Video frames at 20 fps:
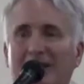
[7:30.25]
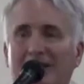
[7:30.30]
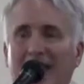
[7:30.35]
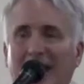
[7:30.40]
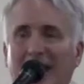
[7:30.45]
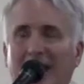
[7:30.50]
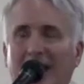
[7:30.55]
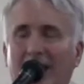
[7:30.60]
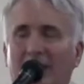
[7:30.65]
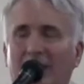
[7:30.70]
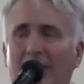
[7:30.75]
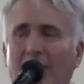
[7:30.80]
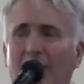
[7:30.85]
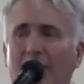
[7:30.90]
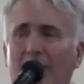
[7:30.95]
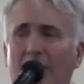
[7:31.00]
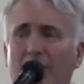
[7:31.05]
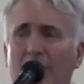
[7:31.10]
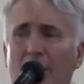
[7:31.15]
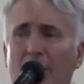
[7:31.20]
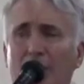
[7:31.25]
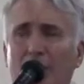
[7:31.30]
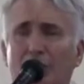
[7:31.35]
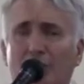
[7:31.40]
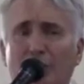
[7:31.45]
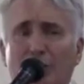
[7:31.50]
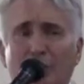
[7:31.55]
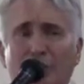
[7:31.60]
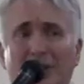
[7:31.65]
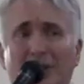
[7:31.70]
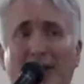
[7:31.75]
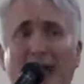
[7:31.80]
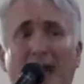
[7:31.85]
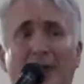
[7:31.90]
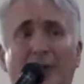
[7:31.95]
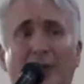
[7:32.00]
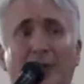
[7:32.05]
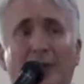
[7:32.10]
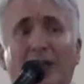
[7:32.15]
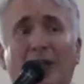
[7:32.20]
said of those who
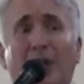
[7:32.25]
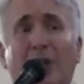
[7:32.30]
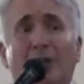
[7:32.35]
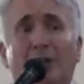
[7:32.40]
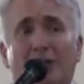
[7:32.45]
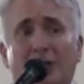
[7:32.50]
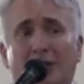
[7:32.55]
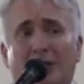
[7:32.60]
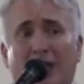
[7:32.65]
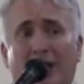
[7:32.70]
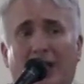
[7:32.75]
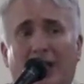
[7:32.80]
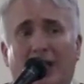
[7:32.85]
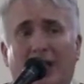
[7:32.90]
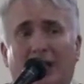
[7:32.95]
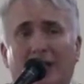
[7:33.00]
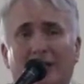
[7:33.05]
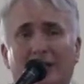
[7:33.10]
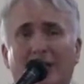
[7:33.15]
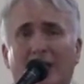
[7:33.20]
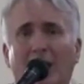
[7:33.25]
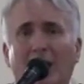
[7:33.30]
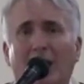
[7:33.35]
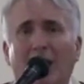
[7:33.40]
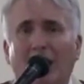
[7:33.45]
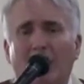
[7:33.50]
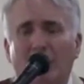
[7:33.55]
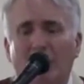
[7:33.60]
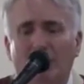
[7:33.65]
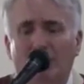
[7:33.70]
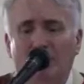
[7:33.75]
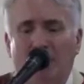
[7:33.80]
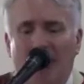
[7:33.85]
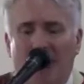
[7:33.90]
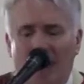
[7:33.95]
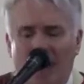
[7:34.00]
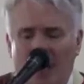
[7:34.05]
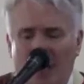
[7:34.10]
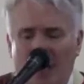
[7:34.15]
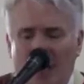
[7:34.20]
gather here today and who
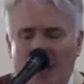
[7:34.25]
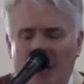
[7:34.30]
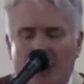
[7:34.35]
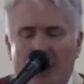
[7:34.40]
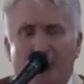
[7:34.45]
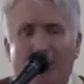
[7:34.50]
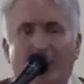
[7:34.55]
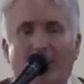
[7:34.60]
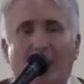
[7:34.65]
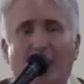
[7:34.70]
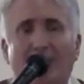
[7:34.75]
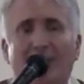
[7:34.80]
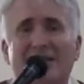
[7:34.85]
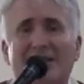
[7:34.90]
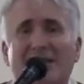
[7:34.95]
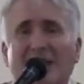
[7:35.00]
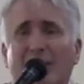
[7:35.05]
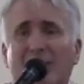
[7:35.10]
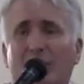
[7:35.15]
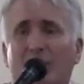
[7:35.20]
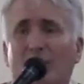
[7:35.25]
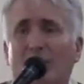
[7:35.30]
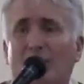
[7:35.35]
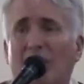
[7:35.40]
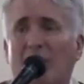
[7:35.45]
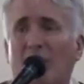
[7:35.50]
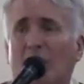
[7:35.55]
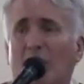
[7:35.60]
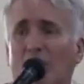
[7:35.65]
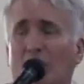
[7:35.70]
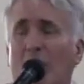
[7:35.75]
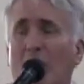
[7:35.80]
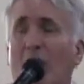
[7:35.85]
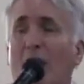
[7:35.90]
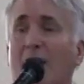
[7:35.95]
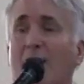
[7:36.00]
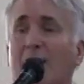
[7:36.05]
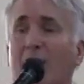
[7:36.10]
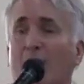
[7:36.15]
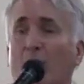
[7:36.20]
by the very declaration
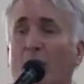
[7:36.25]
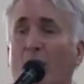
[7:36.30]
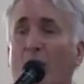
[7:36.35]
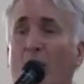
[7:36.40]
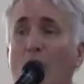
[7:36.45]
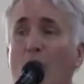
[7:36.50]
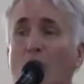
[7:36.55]
of their